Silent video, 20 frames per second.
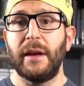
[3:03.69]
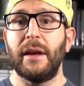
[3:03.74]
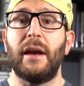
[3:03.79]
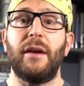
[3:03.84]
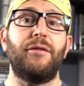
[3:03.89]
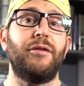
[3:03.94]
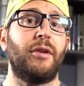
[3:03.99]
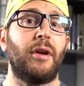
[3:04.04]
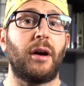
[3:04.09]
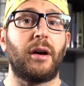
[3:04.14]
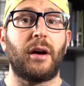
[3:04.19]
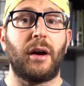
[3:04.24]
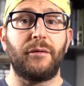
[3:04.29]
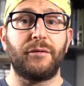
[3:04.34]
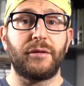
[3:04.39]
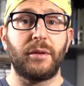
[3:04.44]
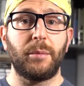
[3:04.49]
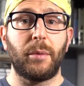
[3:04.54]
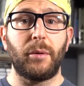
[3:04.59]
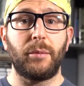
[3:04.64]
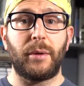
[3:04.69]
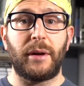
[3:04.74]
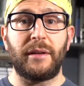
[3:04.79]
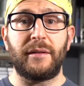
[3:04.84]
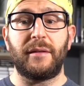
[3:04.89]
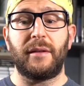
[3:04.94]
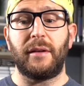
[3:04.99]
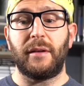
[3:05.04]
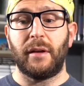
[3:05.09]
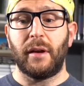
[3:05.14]
If you're not comfortable
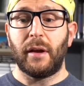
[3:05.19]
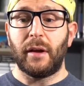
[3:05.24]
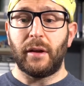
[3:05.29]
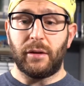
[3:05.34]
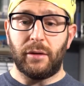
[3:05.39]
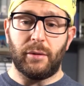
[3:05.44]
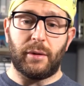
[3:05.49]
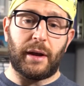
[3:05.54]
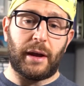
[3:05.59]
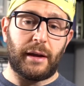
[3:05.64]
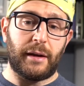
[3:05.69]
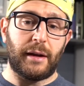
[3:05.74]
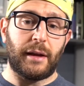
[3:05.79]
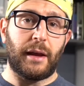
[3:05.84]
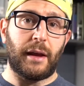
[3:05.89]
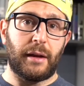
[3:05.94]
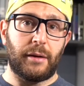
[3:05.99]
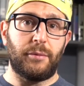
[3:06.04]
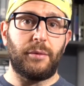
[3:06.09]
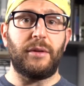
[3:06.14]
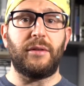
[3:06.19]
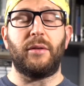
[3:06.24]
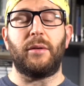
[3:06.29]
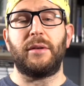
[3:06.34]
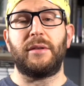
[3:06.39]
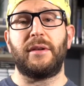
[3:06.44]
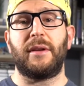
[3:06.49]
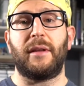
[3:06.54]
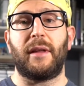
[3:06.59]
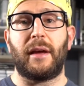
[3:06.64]
rinsing, you can again resort
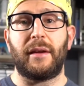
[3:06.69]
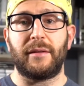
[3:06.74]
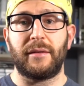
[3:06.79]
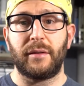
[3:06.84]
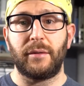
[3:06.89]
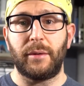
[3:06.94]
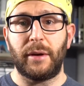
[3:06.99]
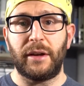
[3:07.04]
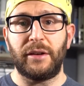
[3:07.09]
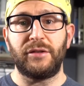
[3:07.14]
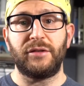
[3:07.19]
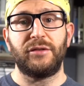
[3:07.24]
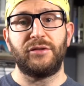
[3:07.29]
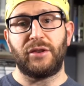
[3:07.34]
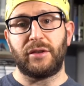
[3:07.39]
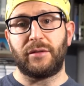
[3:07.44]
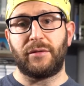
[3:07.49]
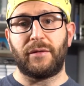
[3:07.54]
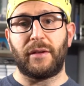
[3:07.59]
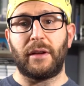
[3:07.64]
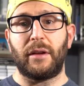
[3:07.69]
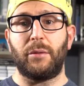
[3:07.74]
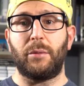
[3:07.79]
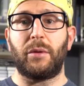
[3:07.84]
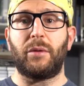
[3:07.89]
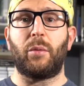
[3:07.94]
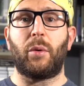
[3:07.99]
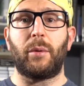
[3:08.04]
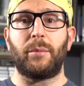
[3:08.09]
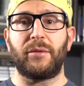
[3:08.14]
to that syringe. Just fill it
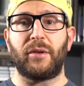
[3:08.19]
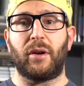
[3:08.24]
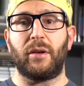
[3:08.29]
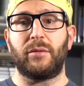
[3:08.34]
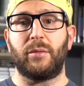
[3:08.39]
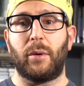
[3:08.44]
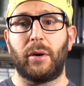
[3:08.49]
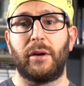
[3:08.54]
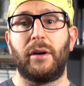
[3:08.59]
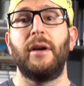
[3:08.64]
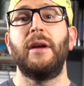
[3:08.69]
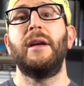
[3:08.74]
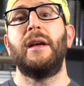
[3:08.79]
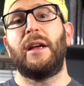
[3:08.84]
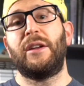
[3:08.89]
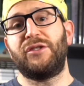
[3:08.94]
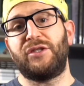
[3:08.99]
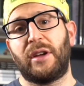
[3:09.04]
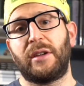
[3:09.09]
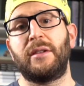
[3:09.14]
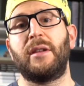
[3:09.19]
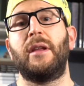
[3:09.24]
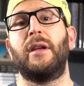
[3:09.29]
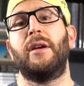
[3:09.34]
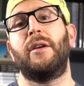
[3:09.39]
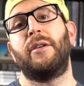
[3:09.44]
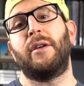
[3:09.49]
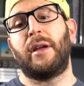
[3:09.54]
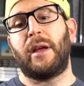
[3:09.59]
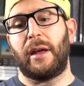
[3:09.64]
with warm salt water and gently
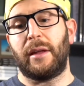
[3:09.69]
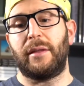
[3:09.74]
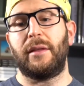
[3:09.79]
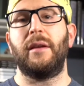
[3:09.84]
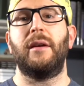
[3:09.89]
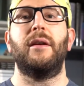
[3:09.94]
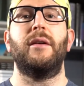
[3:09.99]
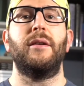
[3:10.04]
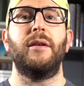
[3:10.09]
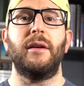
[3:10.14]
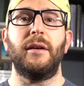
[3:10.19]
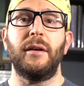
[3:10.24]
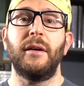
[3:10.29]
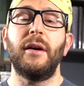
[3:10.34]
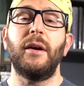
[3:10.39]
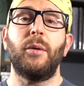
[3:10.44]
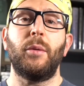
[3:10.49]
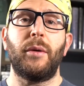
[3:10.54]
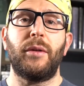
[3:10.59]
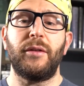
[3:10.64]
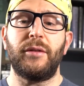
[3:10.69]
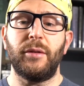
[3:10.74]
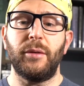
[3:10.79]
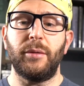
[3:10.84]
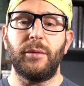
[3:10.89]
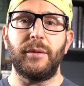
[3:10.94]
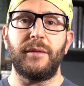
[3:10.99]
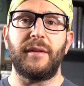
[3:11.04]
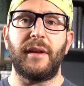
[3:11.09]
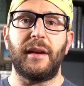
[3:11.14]
irrigate the area where the tooth
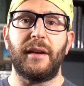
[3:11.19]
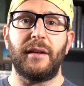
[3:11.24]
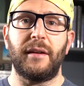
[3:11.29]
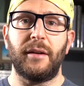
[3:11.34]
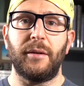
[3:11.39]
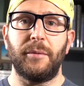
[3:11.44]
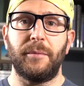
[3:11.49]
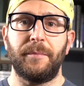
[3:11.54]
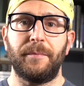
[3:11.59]
was taken out.